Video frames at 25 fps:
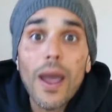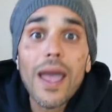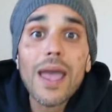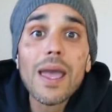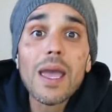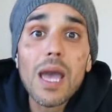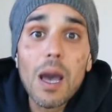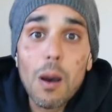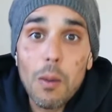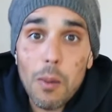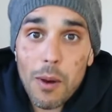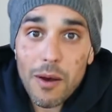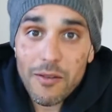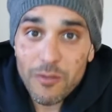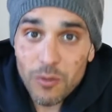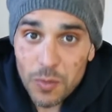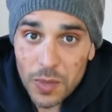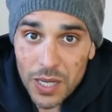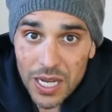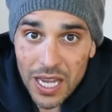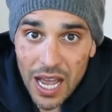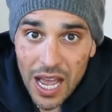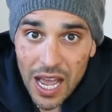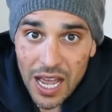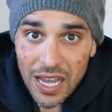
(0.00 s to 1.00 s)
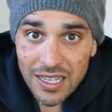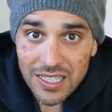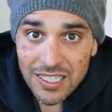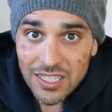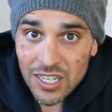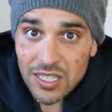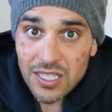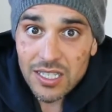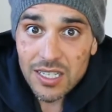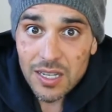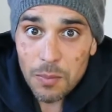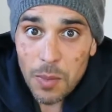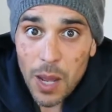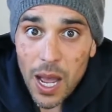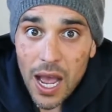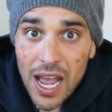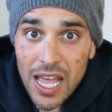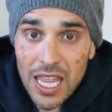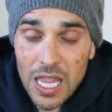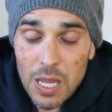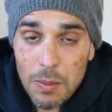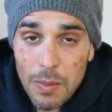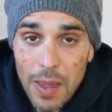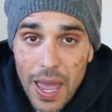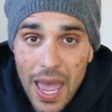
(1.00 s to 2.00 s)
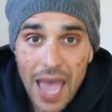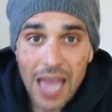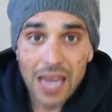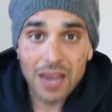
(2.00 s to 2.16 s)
way above and beyond just the behind the